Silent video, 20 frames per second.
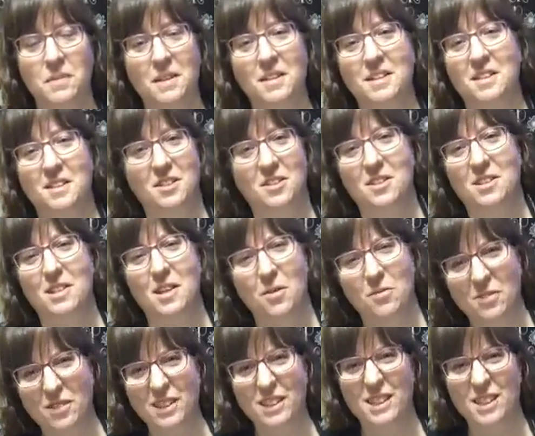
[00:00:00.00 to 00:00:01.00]
It's gonna
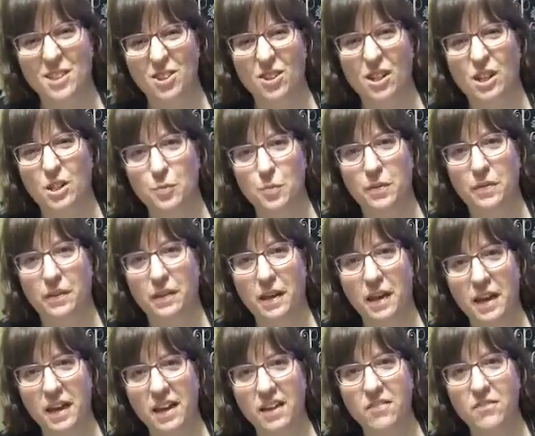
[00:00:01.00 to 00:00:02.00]
sound really strange, but the
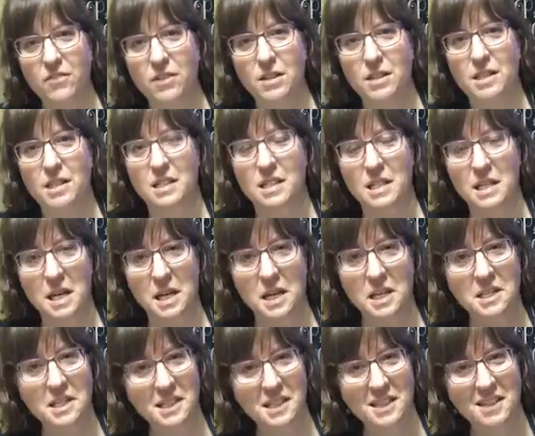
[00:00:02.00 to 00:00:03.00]

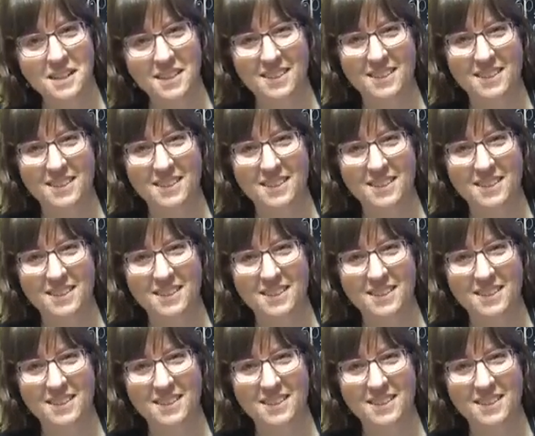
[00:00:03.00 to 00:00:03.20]
canvasness,